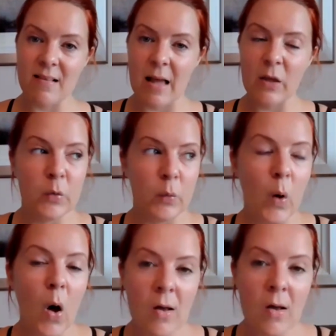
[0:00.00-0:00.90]
It's like you're
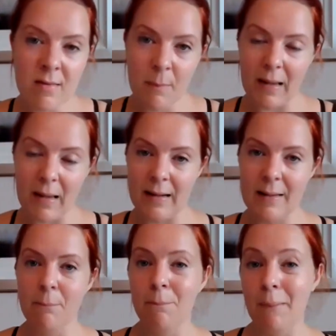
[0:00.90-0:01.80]

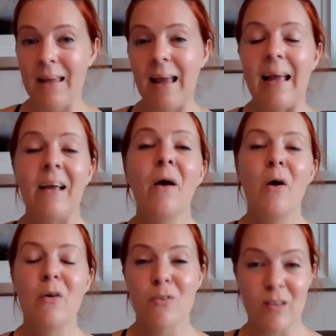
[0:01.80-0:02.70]
cosmically being
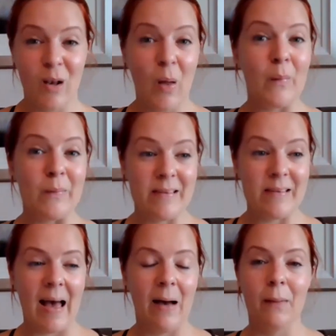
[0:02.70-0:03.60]
slowed
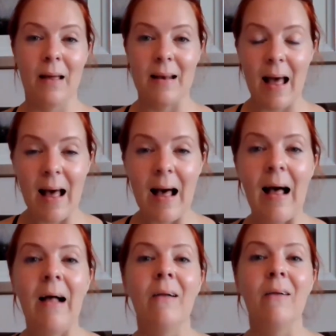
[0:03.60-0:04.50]
down and
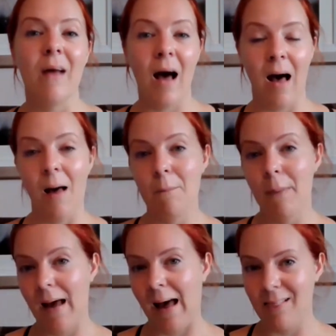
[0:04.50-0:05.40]
held up
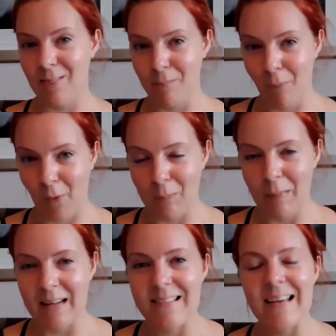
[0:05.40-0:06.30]
at the
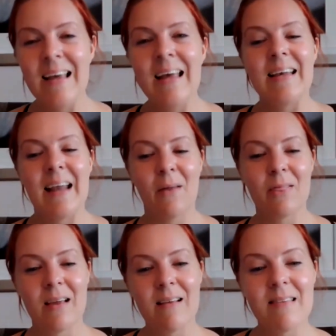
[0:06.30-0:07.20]
moment. Now,
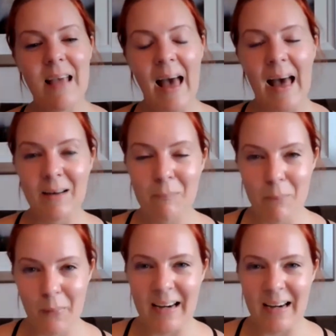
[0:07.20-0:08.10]
this can
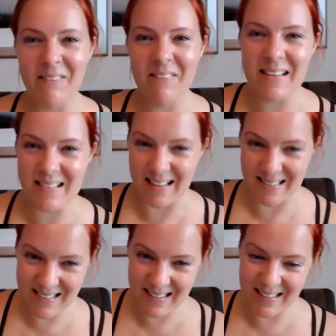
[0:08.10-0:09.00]
bring
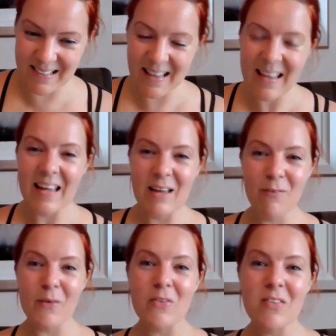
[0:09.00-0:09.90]
resistance.
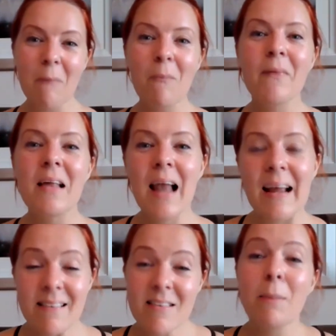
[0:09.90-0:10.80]
If you're someone that
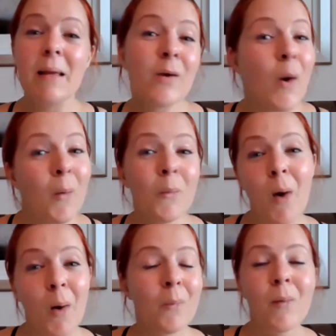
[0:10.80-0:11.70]
likes to be go,
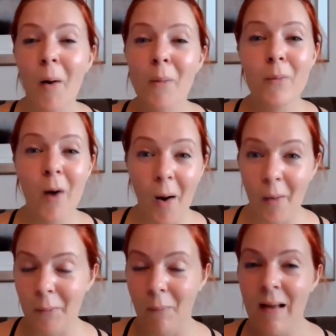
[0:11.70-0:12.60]
go, go,
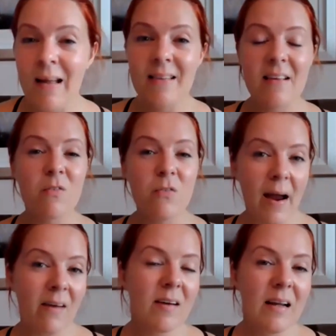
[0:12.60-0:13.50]
go, there's
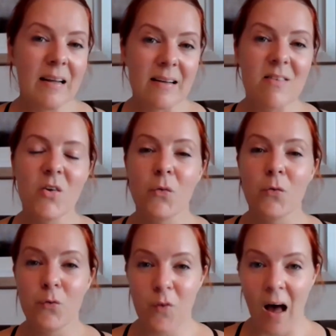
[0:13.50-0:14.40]
very little
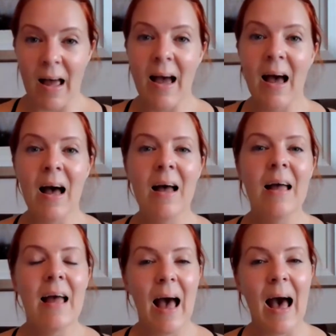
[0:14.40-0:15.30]
fire
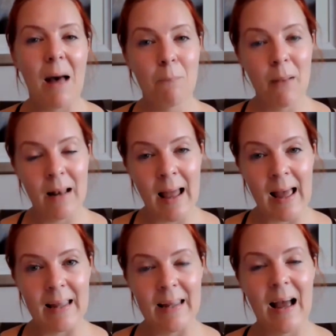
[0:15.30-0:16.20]
at
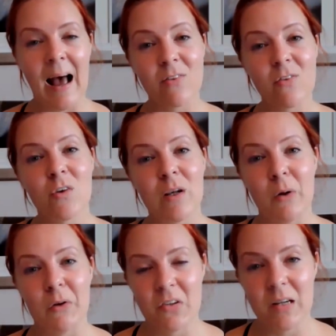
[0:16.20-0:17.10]
play
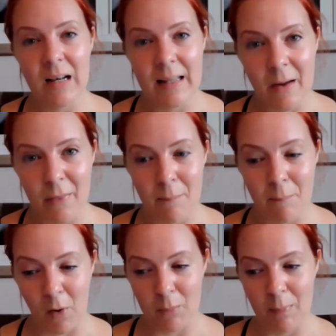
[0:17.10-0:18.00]
astrologically at the
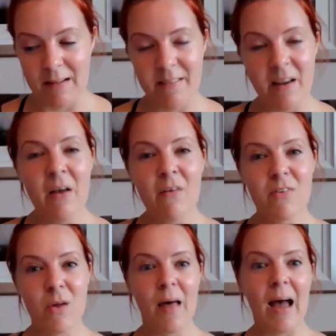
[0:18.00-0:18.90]
moment.
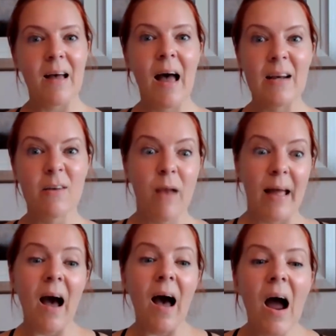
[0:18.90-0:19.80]
So that kind of
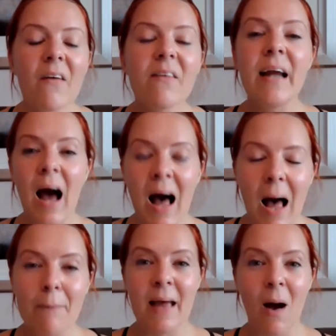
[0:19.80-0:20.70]
like, hurry
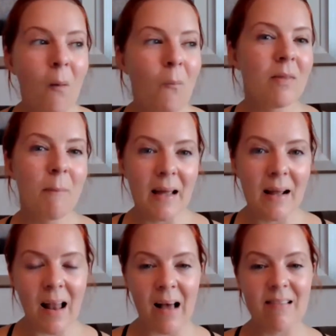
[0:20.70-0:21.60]
up, get on with my
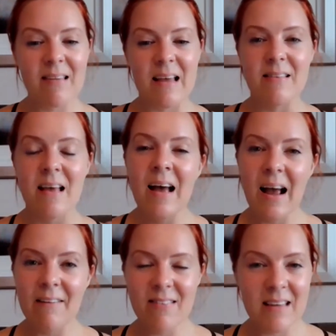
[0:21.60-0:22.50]
classes.
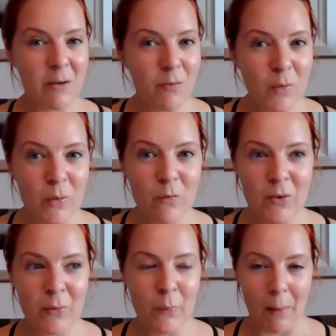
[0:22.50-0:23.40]
I've seen a few of
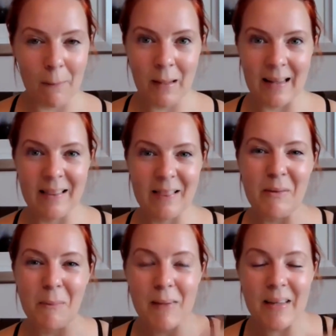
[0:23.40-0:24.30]
you grumbling that
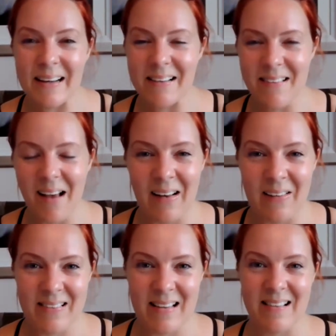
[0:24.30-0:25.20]
your beginner's
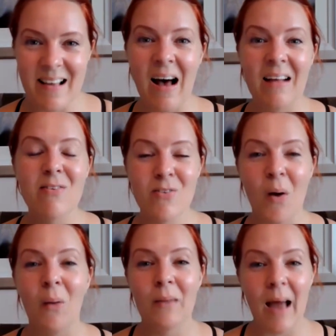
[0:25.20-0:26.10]
classes aren't
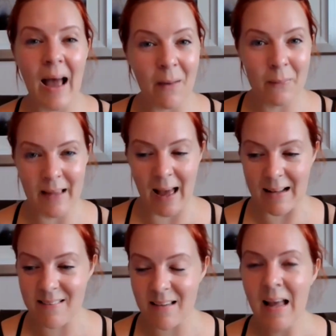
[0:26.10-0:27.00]
sold out yet,
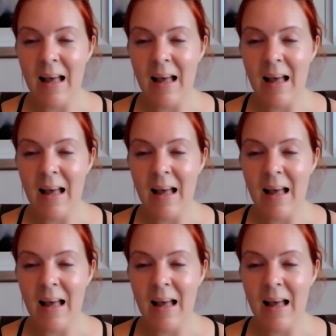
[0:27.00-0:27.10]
